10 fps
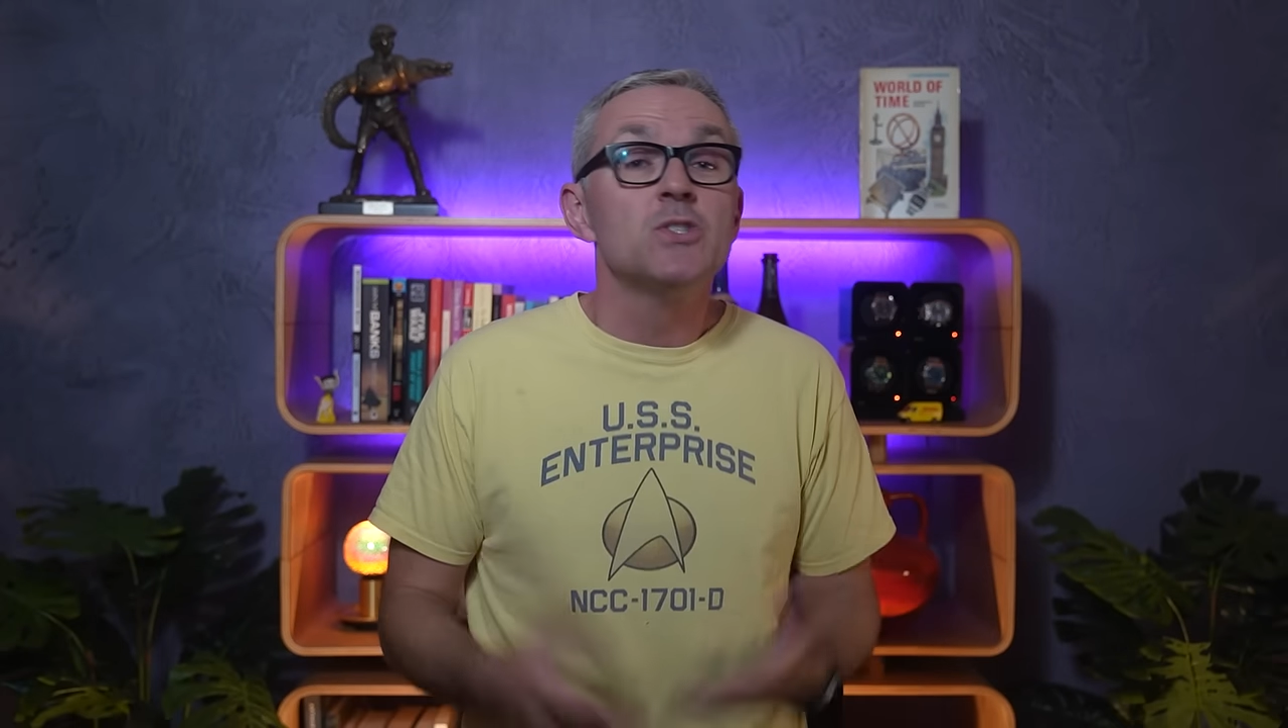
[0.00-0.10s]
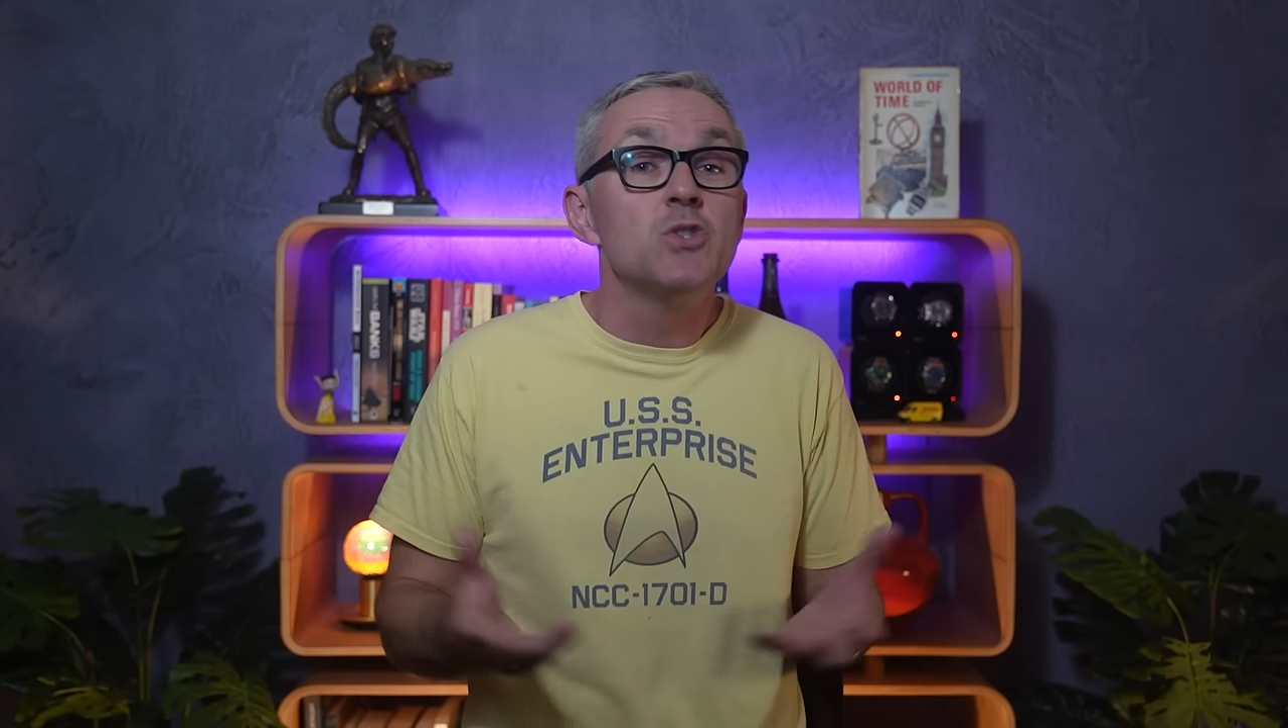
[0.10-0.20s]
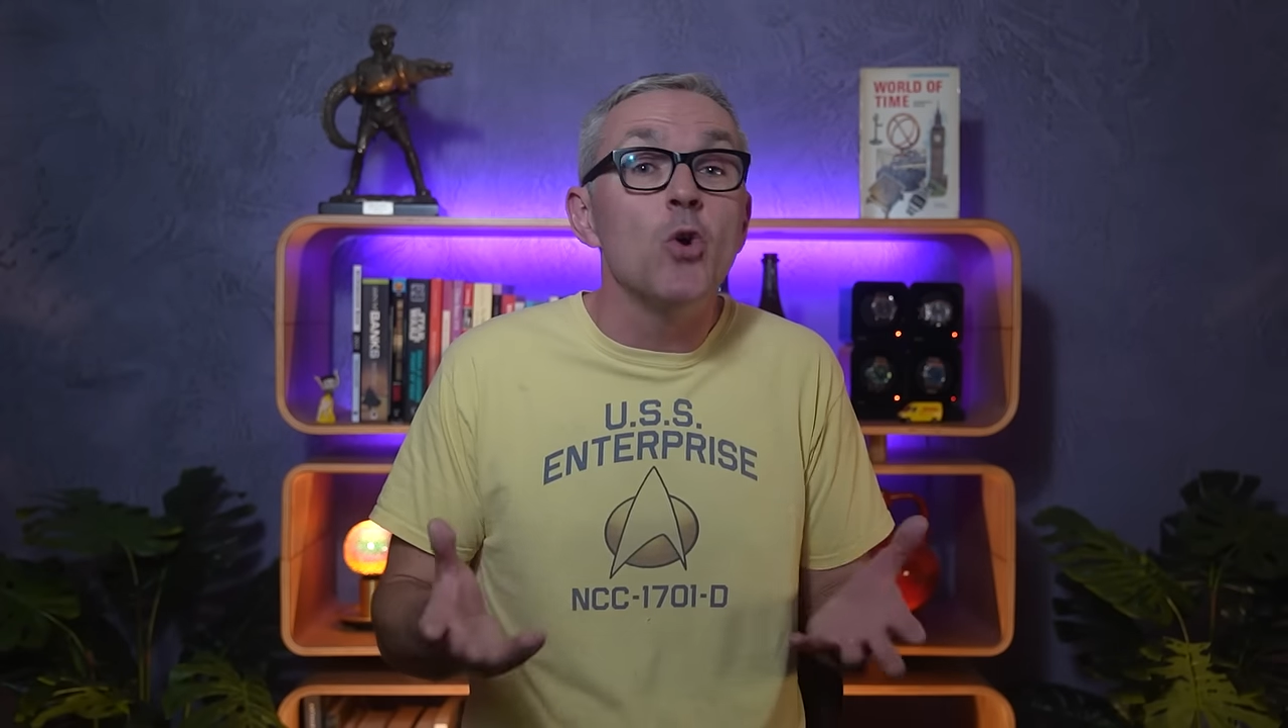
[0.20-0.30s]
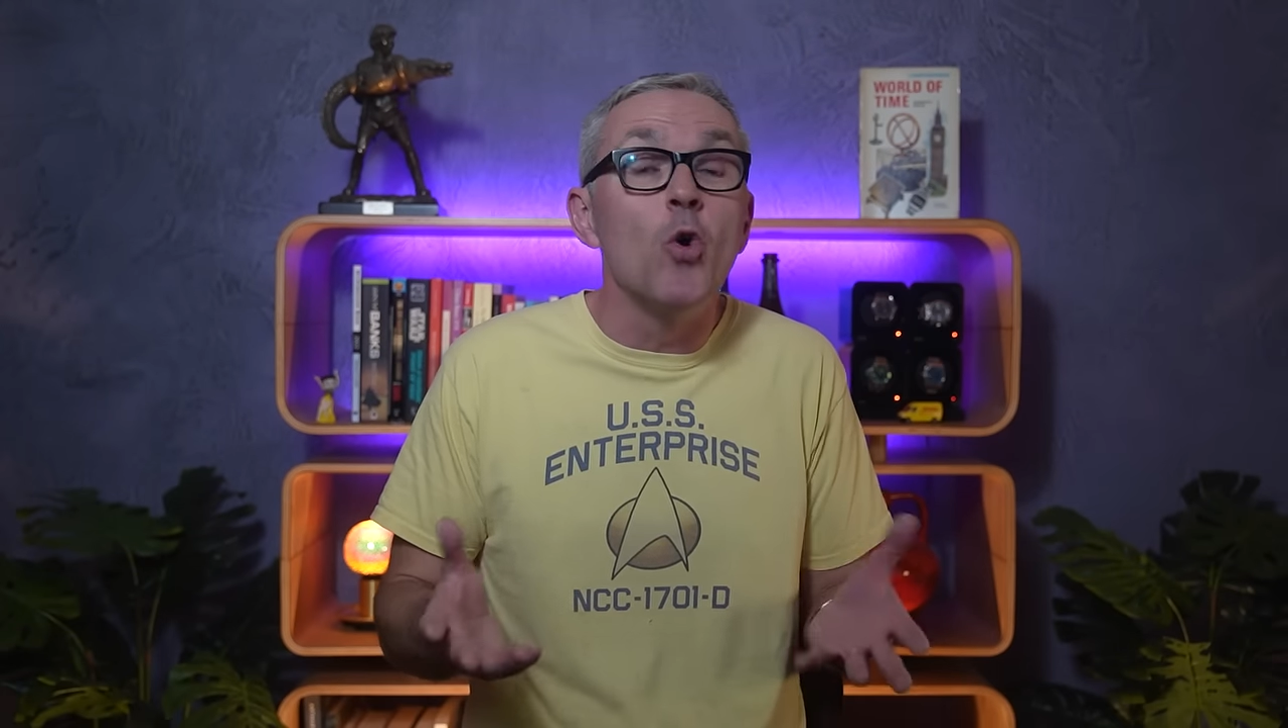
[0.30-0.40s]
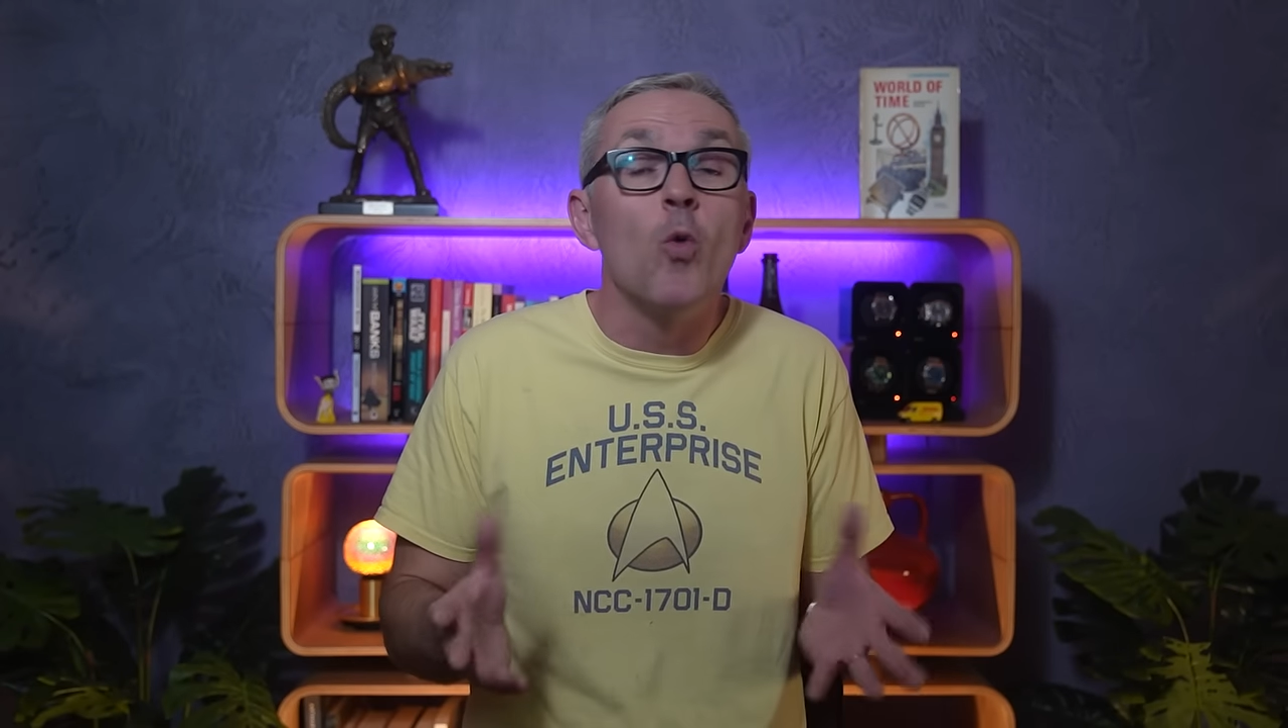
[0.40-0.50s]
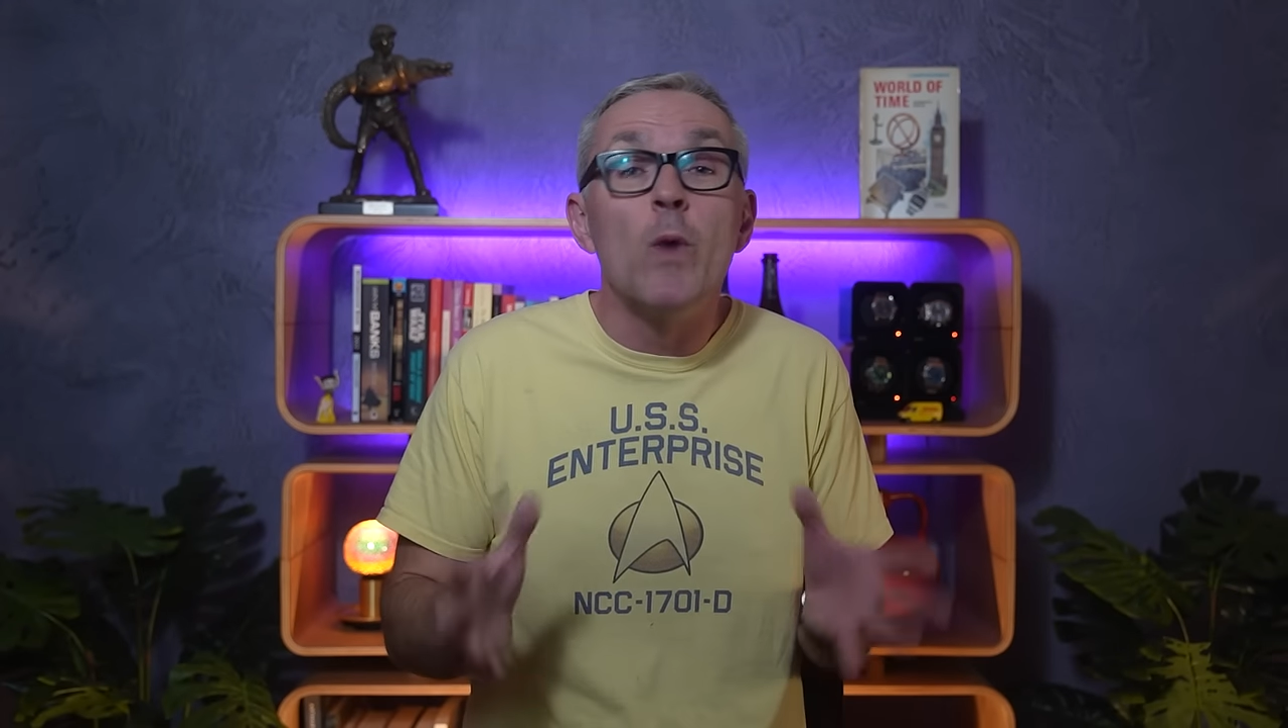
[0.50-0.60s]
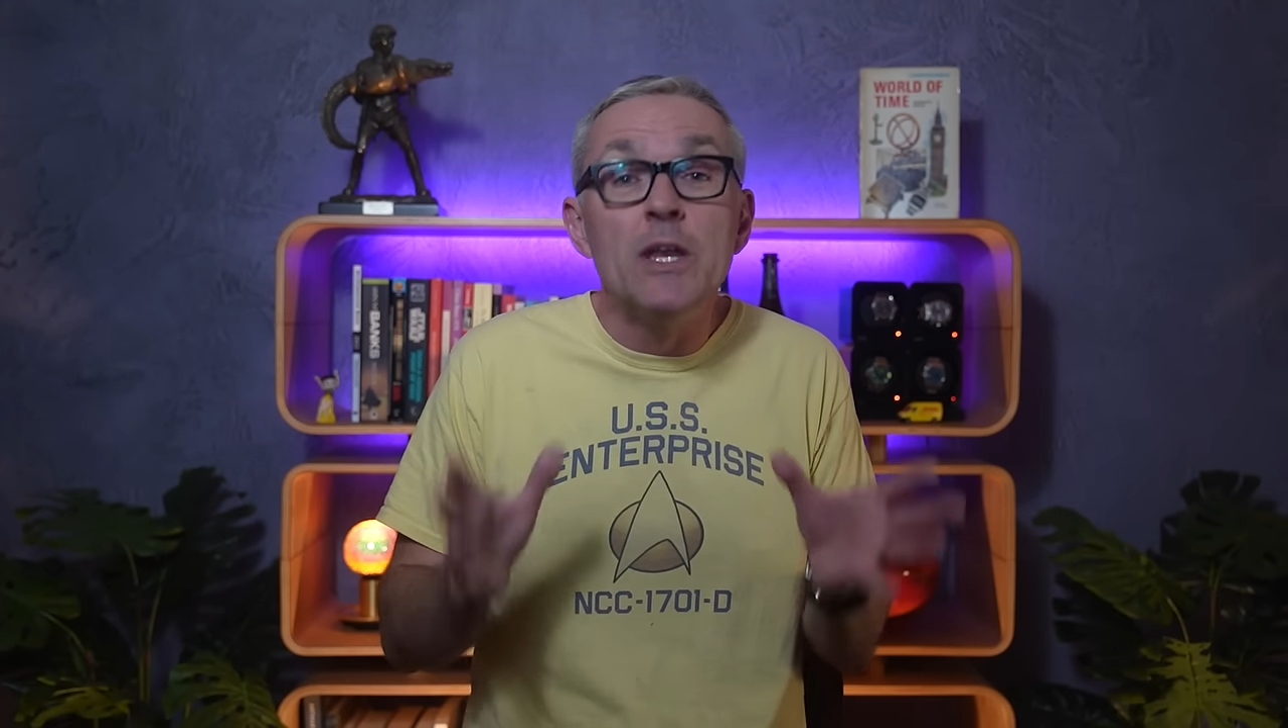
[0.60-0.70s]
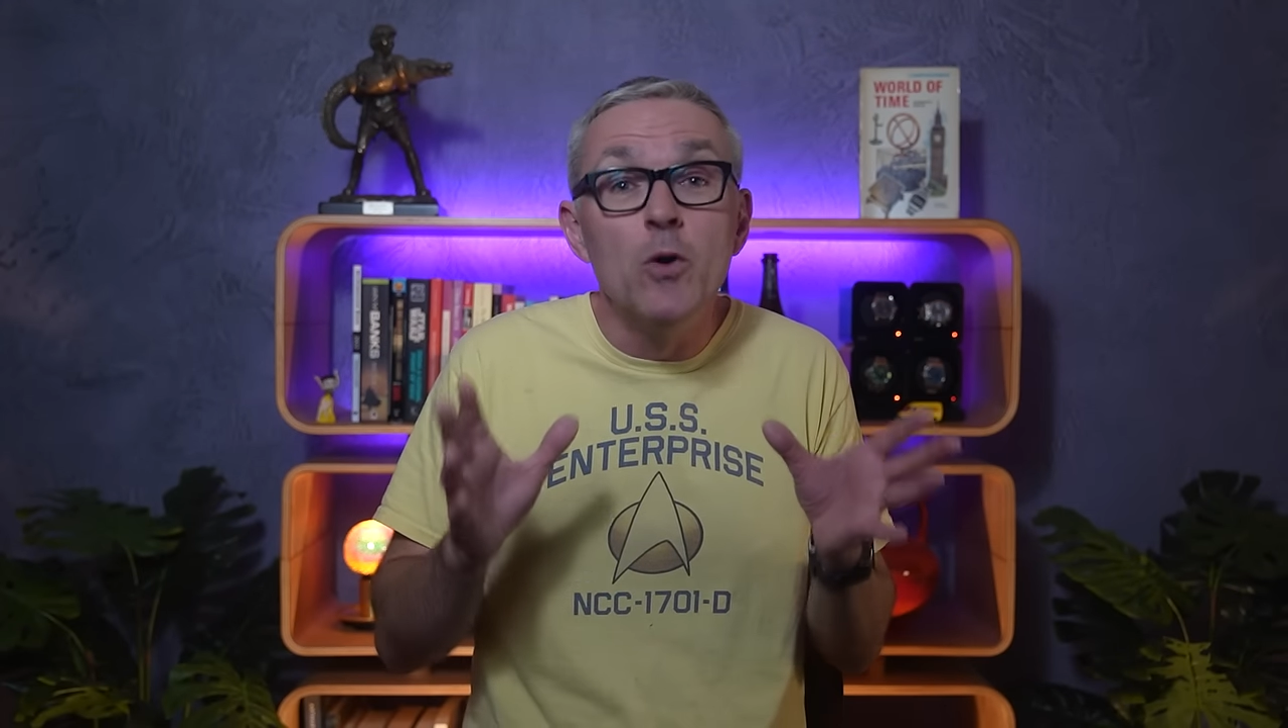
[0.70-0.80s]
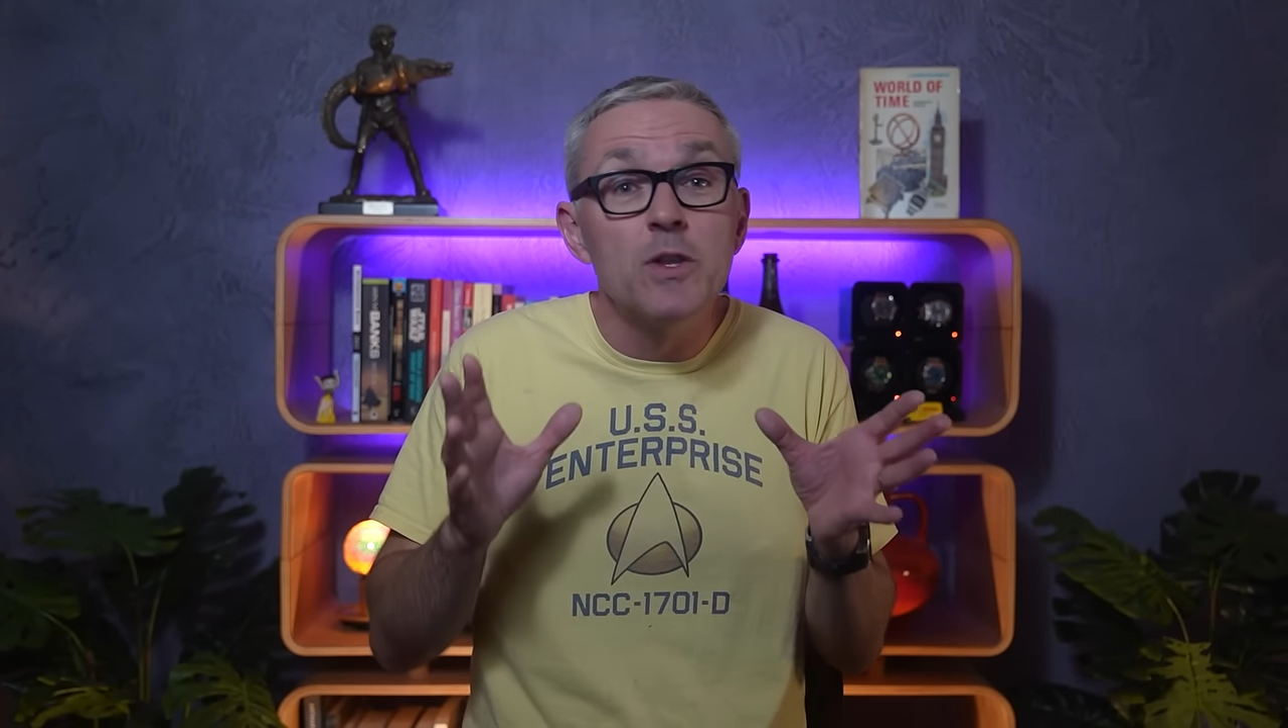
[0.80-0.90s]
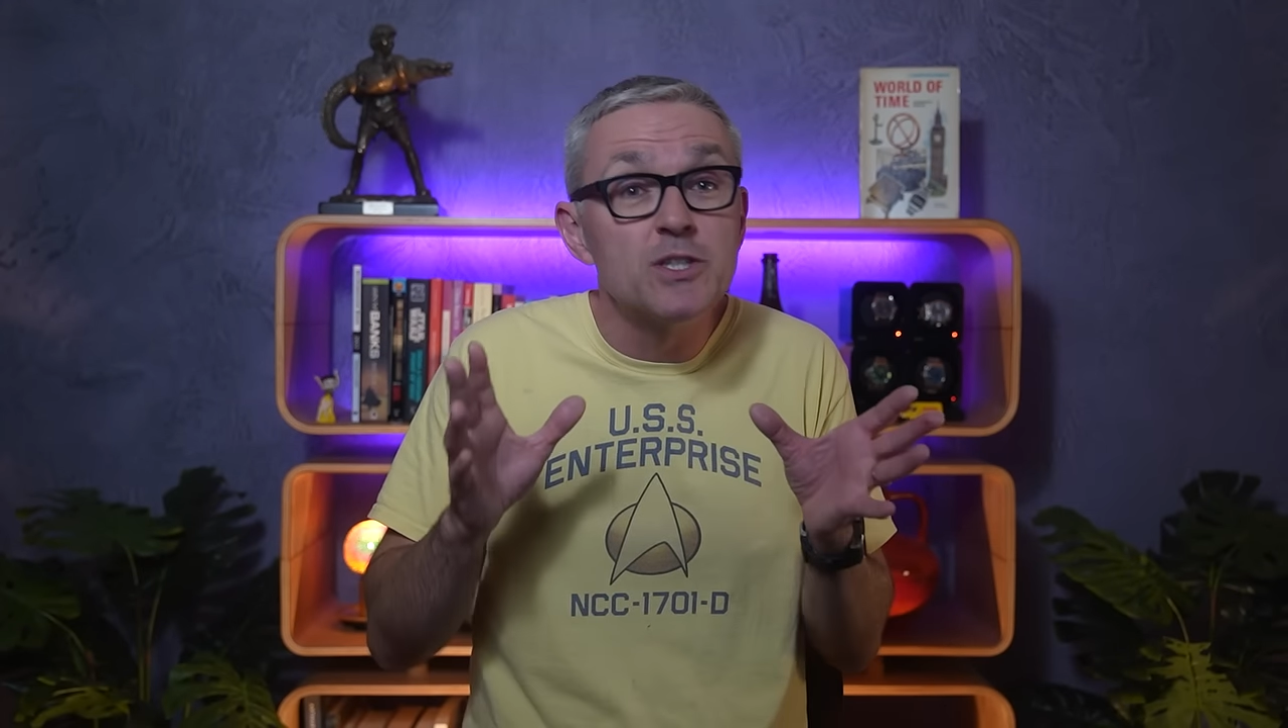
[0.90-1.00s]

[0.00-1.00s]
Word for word: So, we know the